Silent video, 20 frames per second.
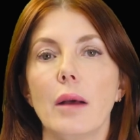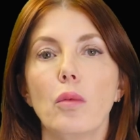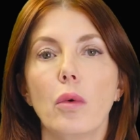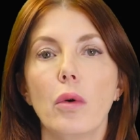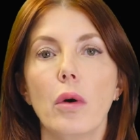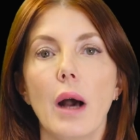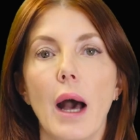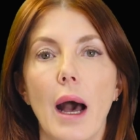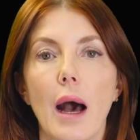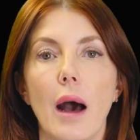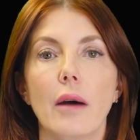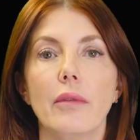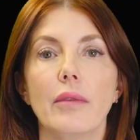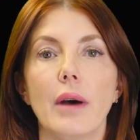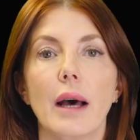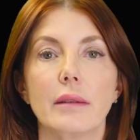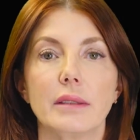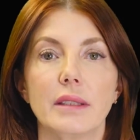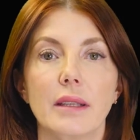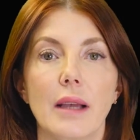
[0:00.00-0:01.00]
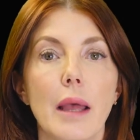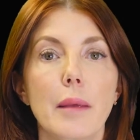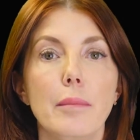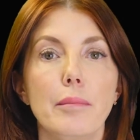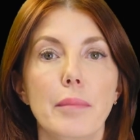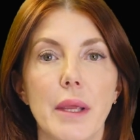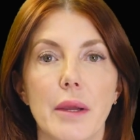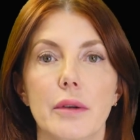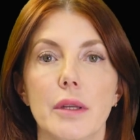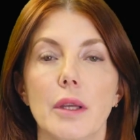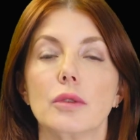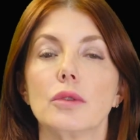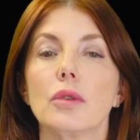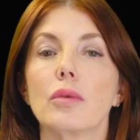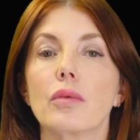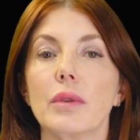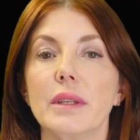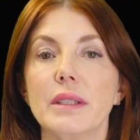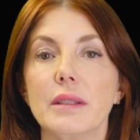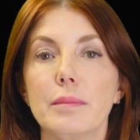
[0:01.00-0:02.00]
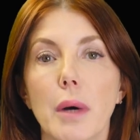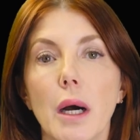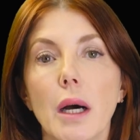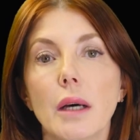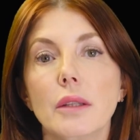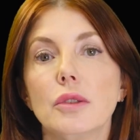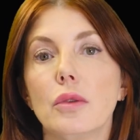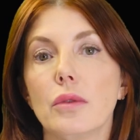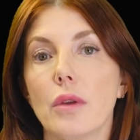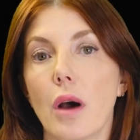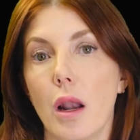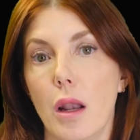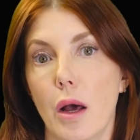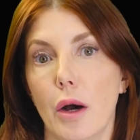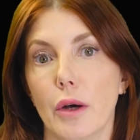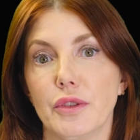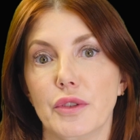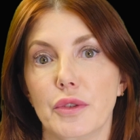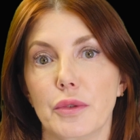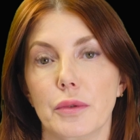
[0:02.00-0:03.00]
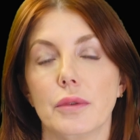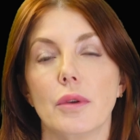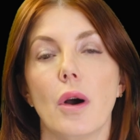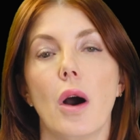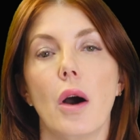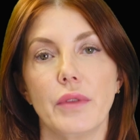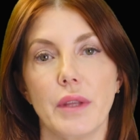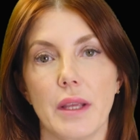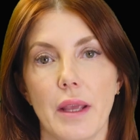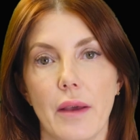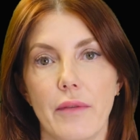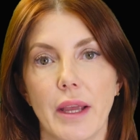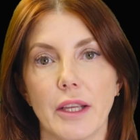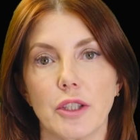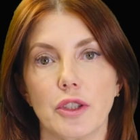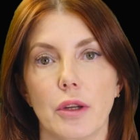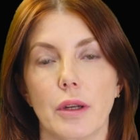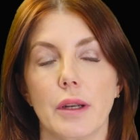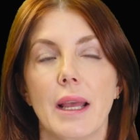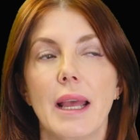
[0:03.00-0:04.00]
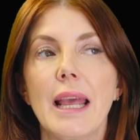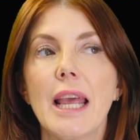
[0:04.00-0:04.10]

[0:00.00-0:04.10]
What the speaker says: will have a time period to respond to the lawsuit of the eviction.